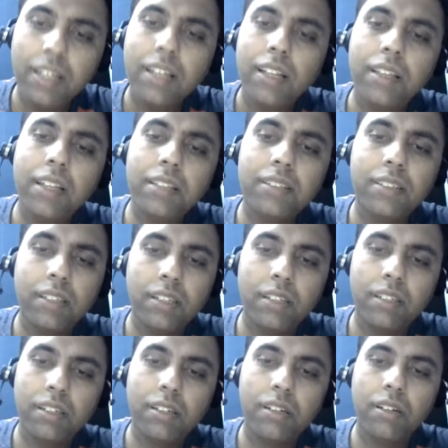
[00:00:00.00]
Let's say
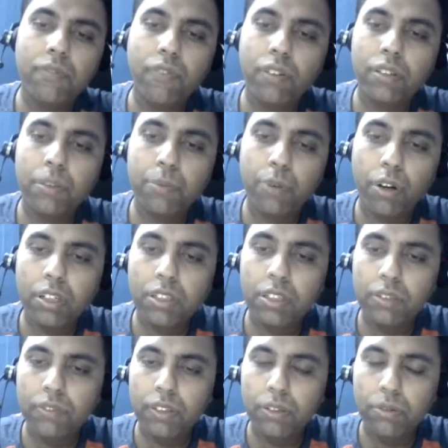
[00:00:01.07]
for the product
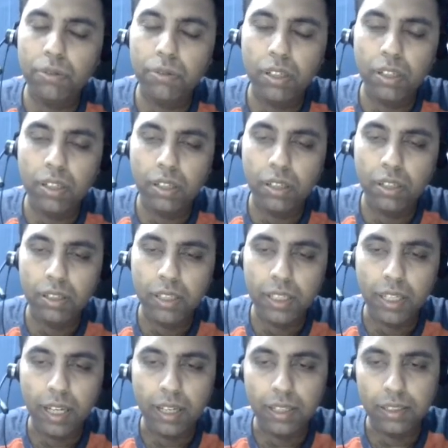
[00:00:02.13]
review
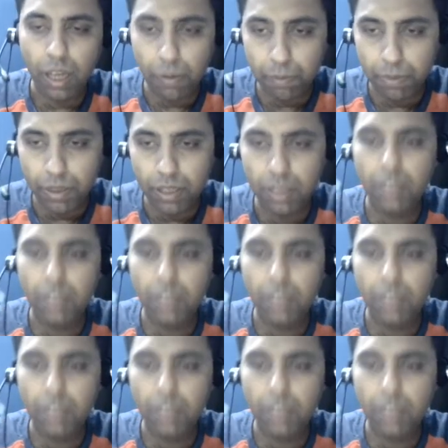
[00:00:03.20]
data example,